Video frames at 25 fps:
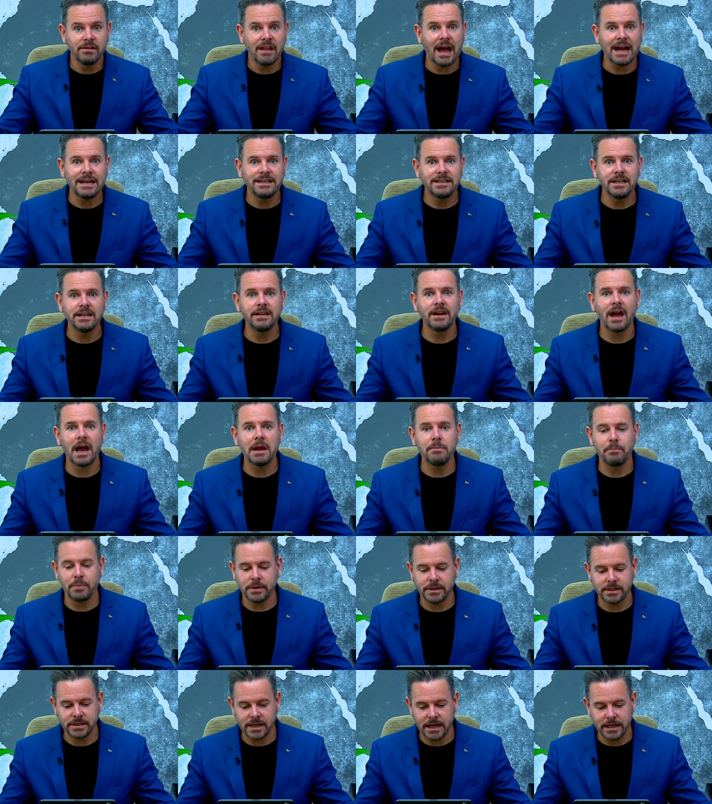
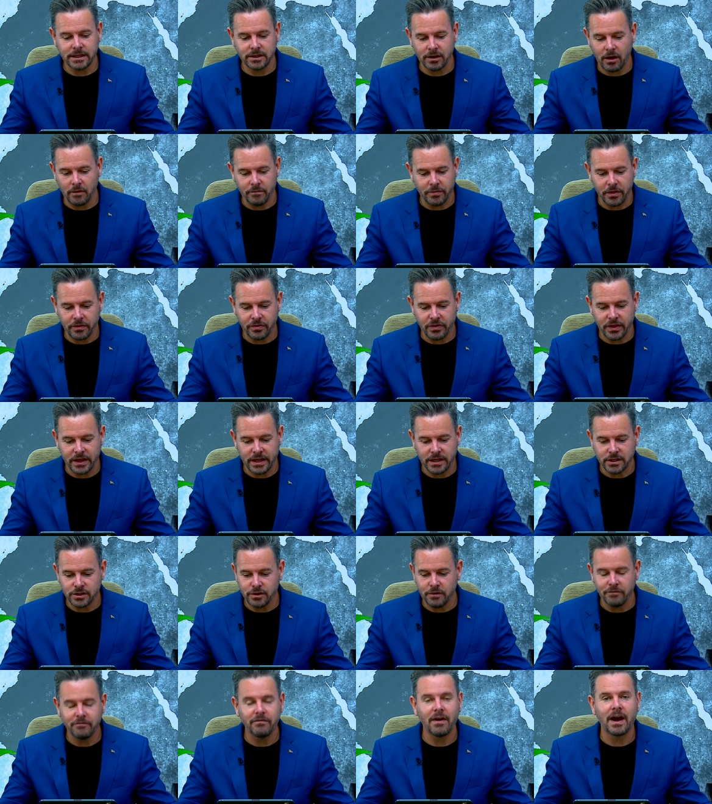99% of the
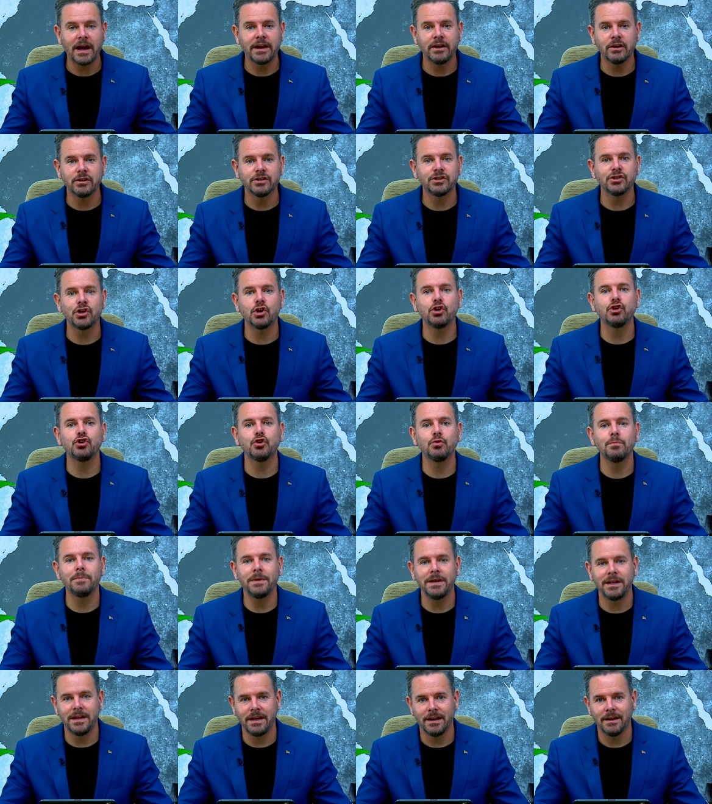things you find on social
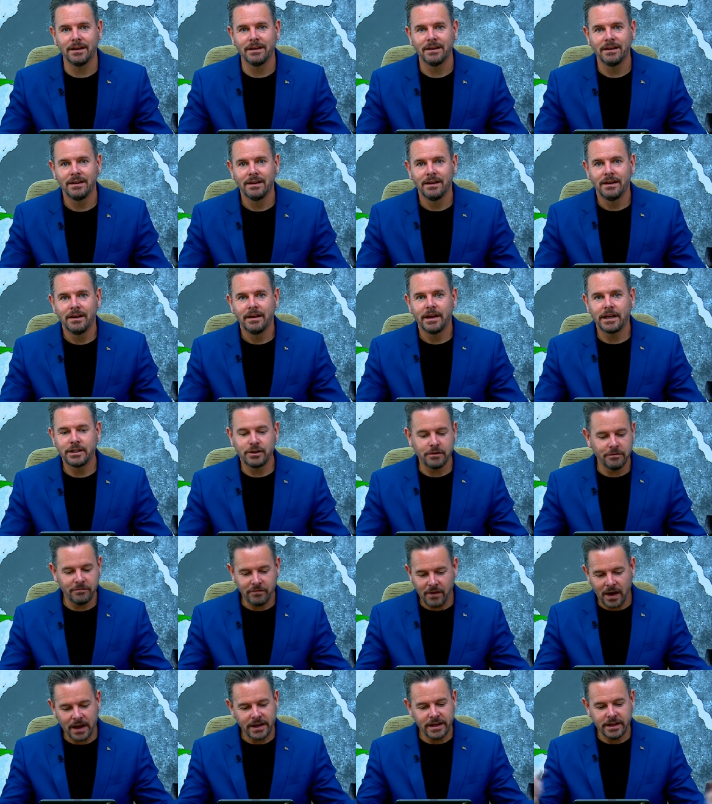media, that
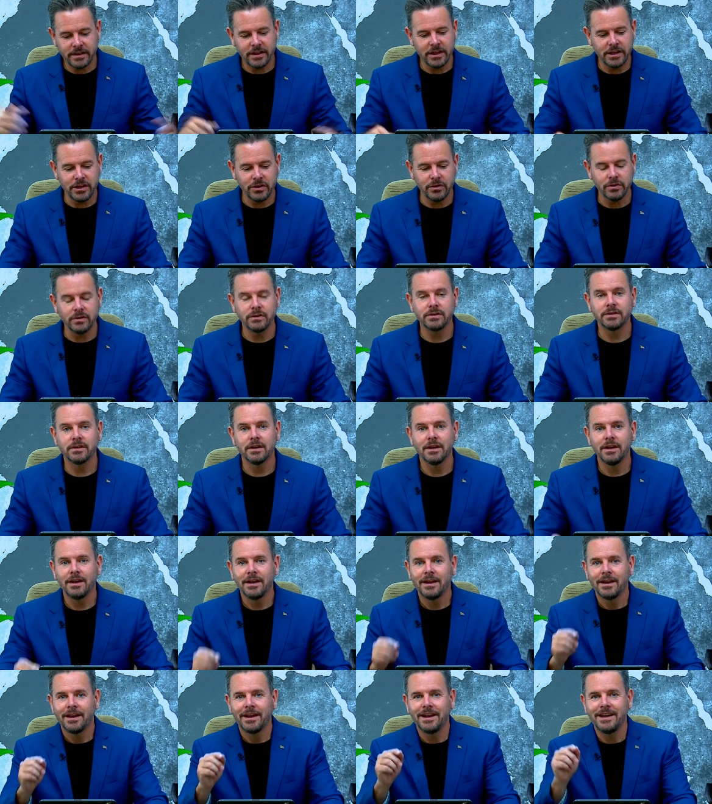you find in the news,
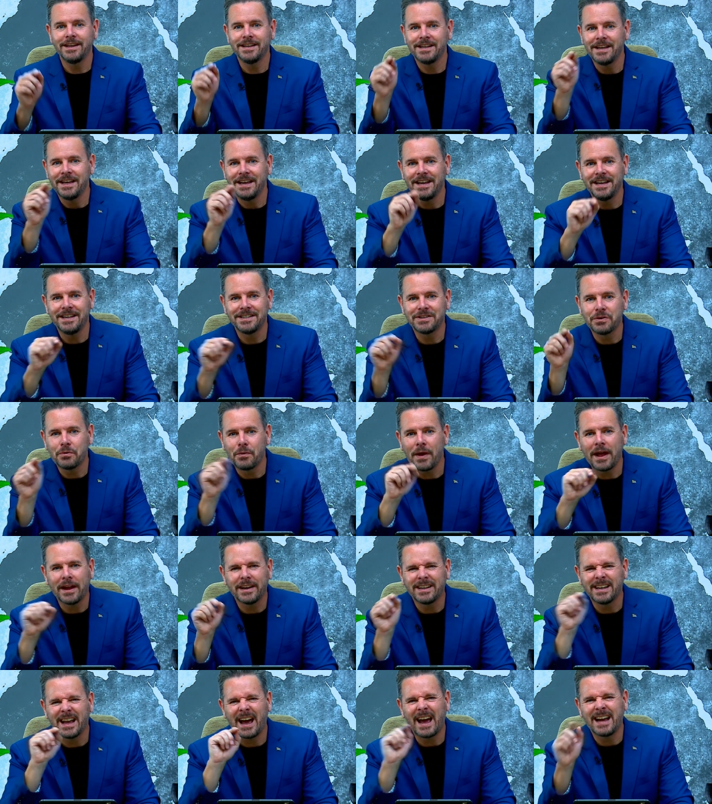is
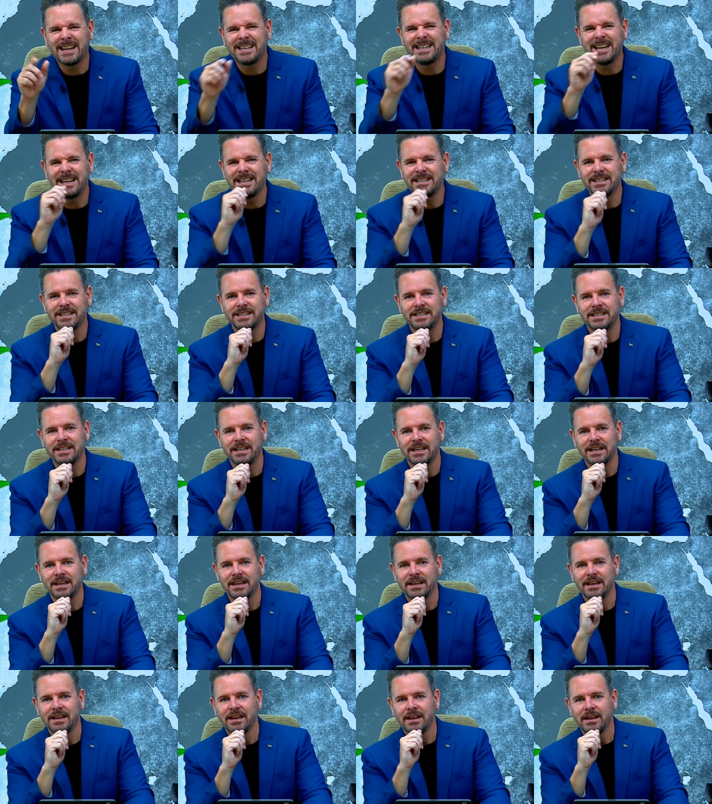around
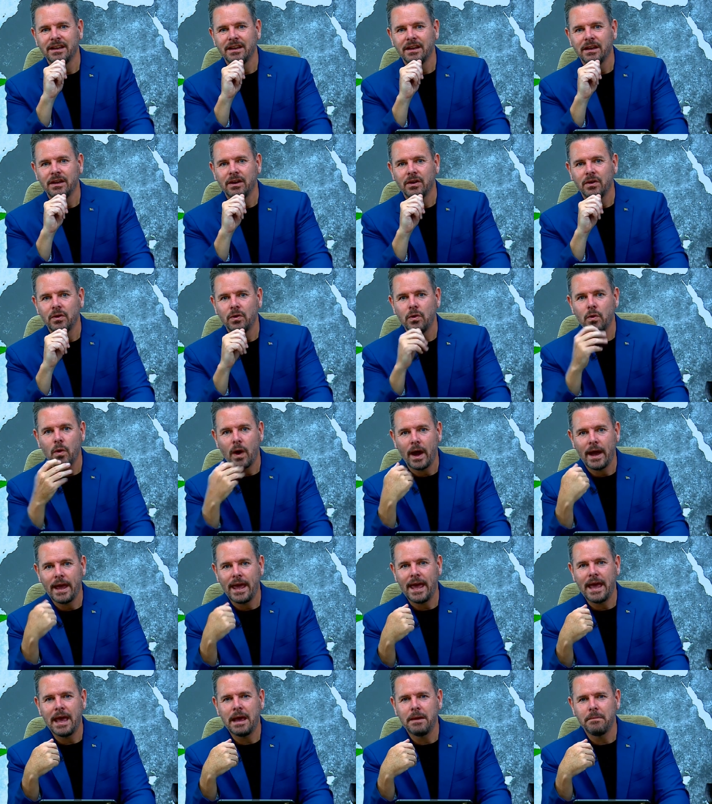identity who
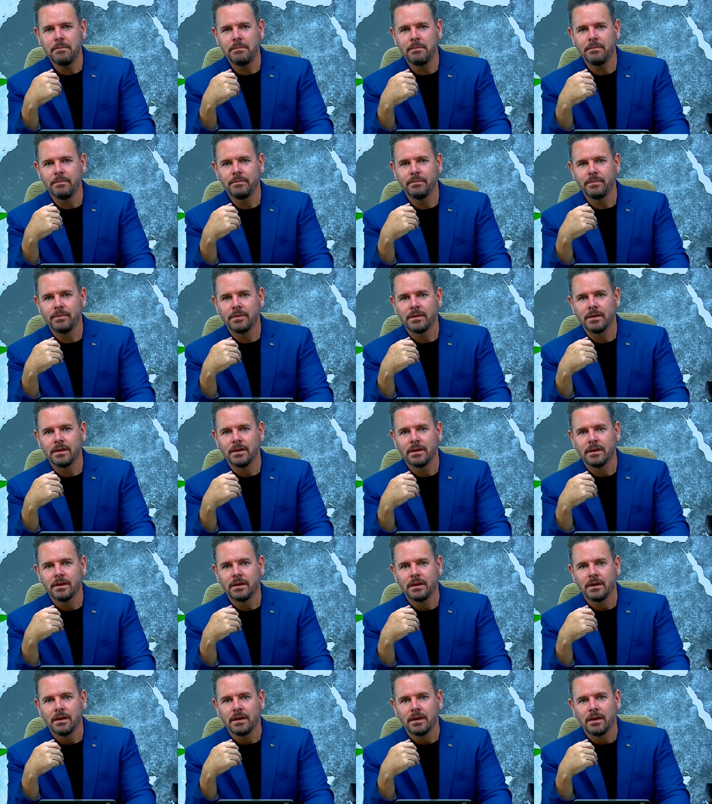I am,
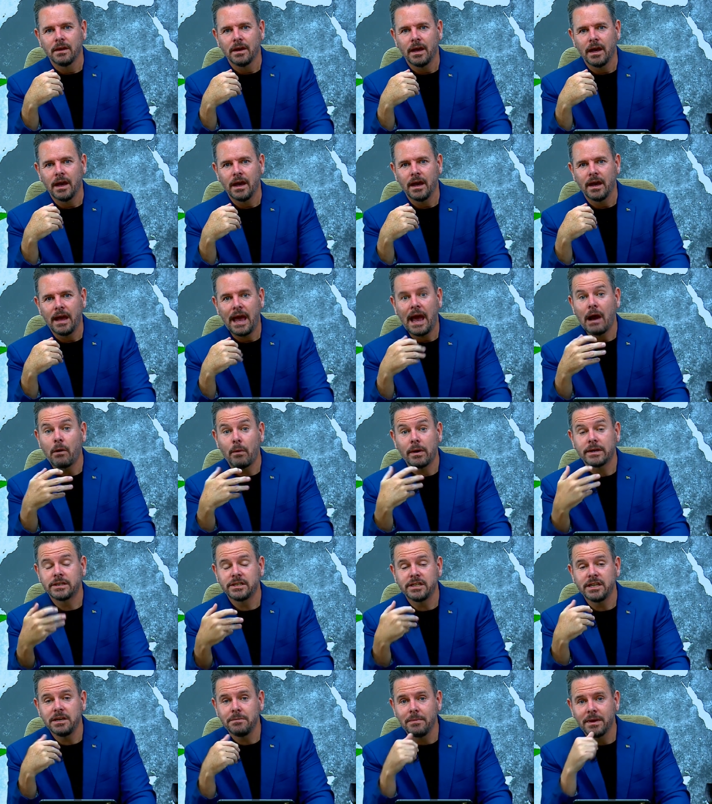uh, how I
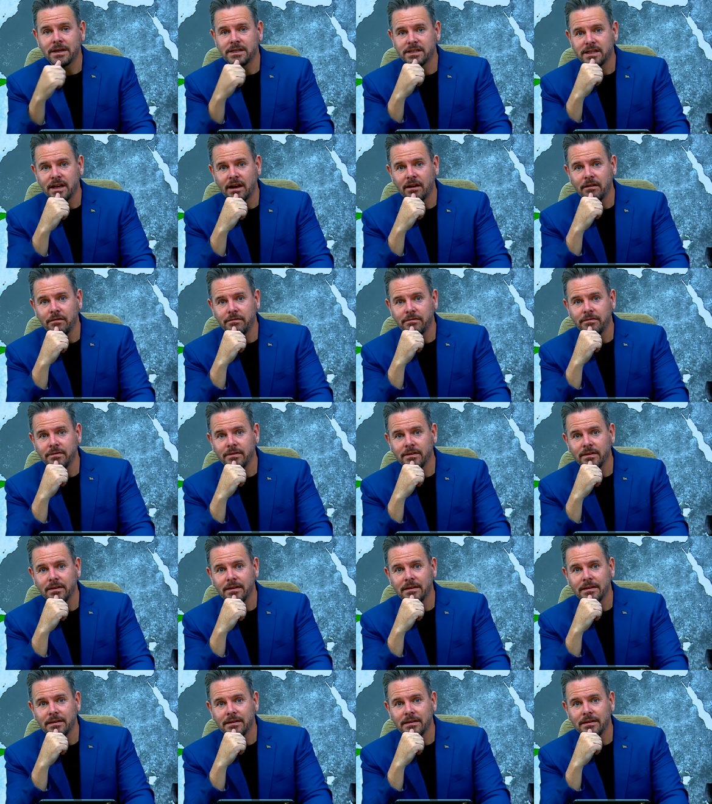see myself.